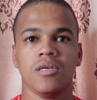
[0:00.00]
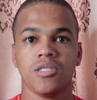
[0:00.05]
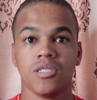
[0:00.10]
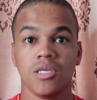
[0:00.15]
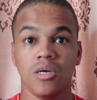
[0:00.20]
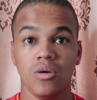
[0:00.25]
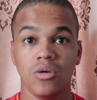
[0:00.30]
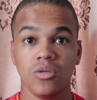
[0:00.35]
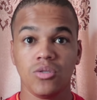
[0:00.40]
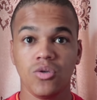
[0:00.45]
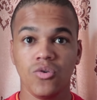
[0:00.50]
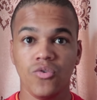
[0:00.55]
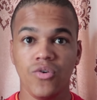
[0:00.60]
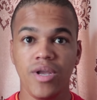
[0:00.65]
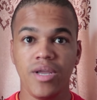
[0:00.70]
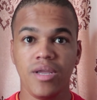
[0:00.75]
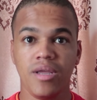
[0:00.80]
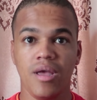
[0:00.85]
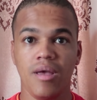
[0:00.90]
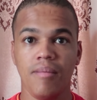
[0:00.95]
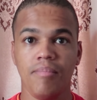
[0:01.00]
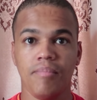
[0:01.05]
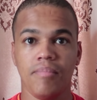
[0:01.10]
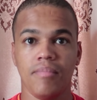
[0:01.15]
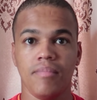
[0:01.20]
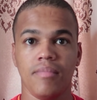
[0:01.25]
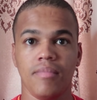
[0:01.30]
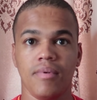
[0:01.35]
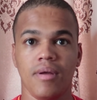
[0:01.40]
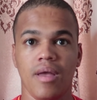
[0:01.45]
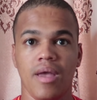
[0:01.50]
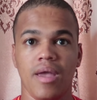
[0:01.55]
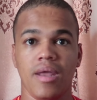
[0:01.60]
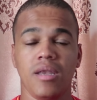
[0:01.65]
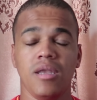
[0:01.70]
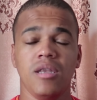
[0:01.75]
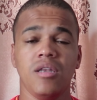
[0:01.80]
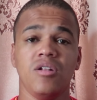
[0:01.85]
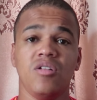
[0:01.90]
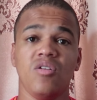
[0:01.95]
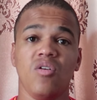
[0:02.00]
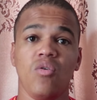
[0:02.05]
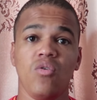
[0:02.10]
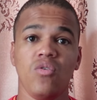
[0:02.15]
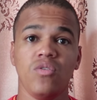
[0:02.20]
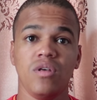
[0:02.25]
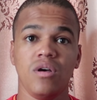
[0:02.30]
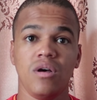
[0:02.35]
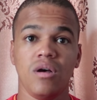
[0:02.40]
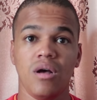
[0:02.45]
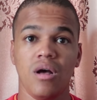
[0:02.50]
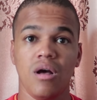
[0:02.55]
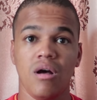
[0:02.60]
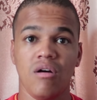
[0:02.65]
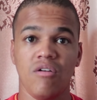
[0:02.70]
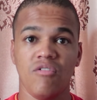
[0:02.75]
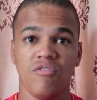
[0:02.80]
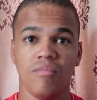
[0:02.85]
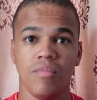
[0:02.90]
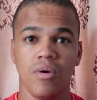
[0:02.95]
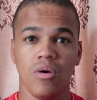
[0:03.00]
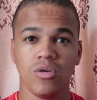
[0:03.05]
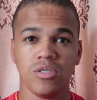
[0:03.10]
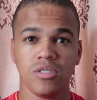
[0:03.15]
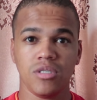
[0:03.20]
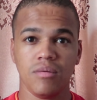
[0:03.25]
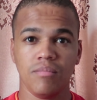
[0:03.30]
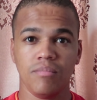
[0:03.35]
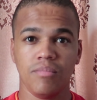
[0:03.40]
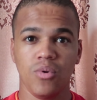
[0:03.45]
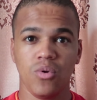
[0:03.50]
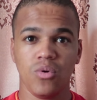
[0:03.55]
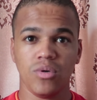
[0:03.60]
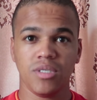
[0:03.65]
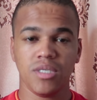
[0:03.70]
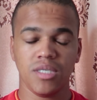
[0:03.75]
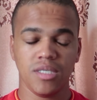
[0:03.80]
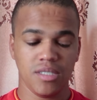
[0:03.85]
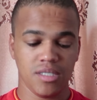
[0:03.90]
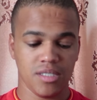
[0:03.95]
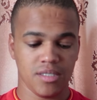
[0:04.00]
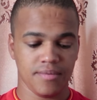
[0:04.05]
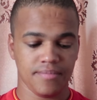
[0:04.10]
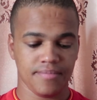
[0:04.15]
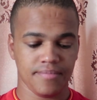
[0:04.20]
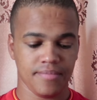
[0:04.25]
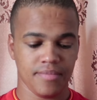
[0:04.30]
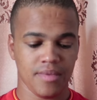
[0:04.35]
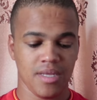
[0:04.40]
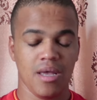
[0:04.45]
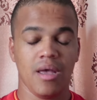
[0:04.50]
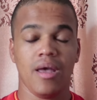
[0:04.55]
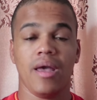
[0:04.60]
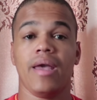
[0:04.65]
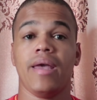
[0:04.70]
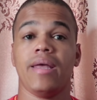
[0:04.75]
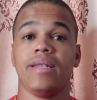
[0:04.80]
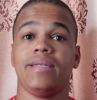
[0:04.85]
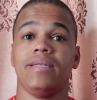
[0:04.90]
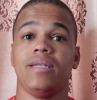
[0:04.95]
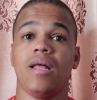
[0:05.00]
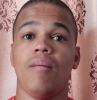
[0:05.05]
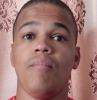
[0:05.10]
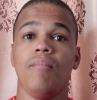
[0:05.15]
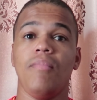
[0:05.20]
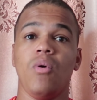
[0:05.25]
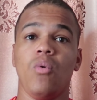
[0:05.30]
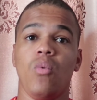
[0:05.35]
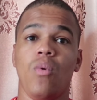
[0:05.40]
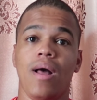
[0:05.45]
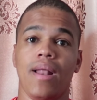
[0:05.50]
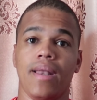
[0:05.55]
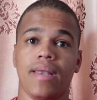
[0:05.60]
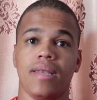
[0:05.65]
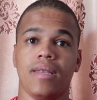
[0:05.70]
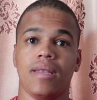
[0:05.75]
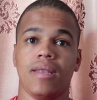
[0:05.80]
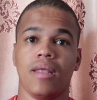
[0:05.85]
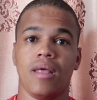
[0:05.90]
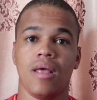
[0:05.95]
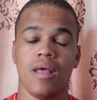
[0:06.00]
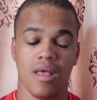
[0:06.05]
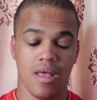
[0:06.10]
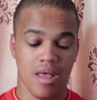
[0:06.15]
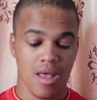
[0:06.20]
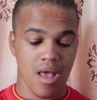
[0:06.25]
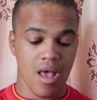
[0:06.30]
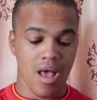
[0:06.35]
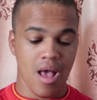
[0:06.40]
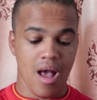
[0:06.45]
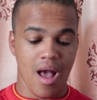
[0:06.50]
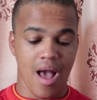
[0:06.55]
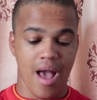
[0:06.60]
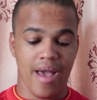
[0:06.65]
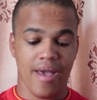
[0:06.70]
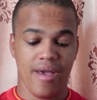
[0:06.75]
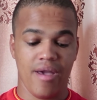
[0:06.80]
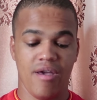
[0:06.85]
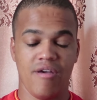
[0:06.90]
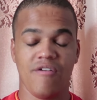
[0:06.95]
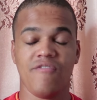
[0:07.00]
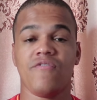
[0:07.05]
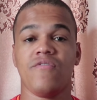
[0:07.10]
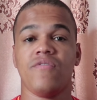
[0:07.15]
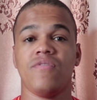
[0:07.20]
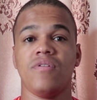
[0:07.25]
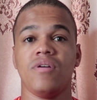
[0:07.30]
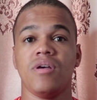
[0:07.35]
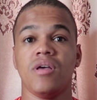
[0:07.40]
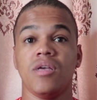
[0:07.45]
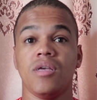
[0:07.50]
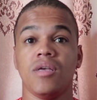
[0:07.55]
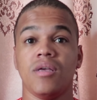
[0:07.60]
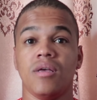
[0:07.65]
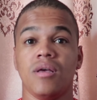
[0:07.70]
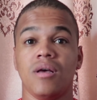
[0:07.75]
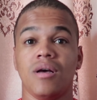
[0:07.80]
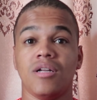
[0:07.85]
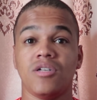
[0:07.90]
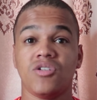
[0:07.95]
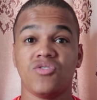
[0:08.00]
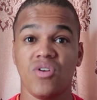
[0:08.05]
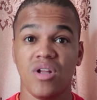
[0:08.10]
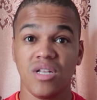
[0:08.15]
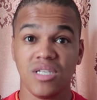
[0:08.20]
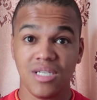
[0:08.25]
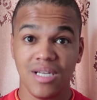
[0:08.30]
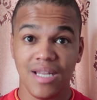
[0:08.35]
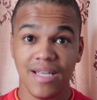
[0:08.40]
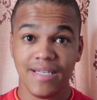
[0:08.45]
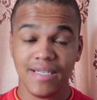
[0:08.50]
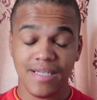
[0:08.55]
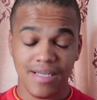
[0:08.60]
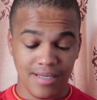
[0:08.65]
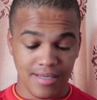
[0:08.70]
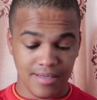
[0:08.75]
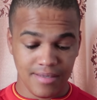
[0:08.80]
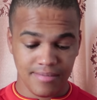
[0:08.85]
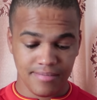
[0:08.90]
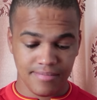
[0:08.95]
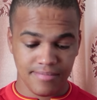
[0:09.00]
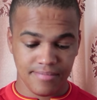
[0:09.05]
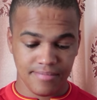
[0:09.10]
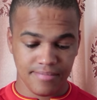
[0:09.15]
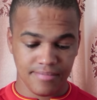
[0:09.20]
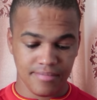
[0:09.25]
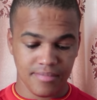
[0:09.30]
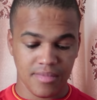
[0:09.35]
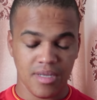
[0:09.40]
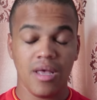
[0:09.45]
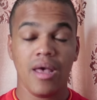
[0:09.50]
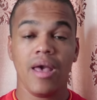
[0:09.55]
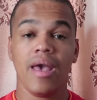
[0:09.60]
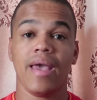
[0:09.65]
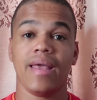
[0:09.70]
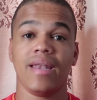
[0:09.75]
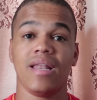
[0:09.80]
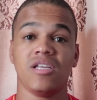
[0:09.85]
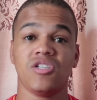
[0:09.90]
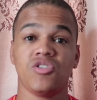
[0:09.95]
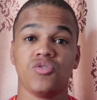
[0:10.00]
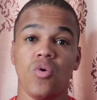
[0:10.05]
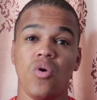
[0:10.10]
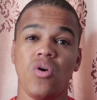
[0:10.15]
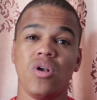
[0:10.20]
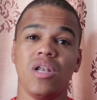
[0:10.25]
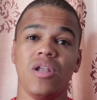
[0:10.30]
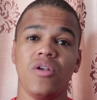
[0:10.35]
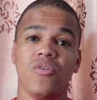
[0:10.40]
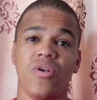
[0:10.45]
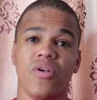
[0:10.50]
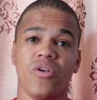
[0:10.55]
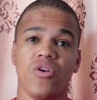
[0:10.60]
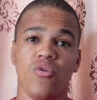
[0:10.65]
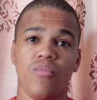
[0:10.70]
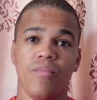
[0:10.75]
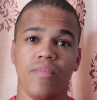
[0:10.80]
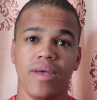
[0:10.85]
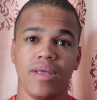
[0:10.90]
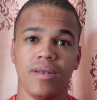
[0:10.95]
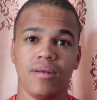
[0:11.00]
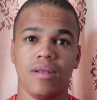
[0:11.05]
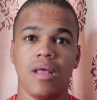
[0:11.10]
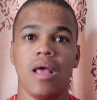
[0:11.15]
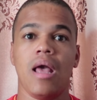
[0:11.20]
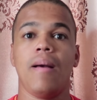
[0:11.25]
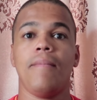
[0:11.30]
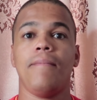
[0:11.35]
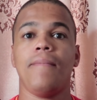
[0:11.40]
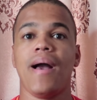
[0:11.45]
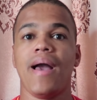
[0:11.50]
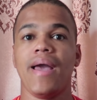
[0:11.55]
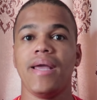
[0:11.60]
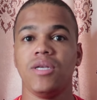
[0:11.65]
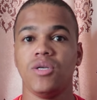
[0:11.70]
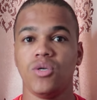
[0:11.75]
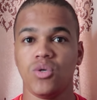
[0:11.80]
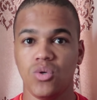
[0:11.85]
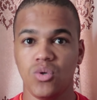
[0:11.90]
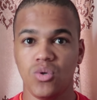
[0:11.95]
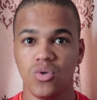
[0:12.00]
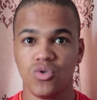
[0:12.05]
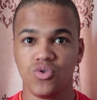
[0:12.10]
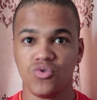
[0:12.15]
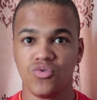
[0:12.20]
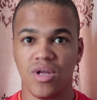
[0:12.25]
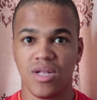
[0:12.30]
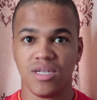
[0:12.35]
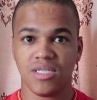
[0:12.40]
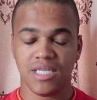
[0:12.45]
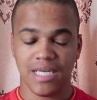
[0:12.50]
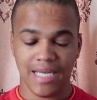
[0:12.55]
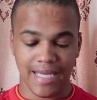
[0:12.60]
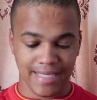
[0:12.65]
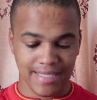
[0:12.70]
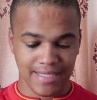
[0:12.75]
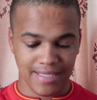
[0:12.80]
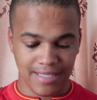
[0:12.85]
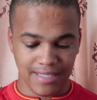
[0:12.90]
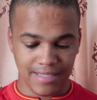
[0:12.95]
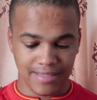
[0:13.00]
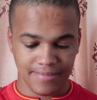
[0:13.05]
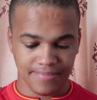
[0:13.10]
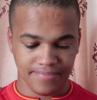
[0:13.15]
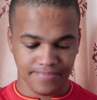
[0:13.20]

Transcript: So to recap, and in the order of most importance, at number 1, I have a translator, and I strongly recommend Baidu Translator.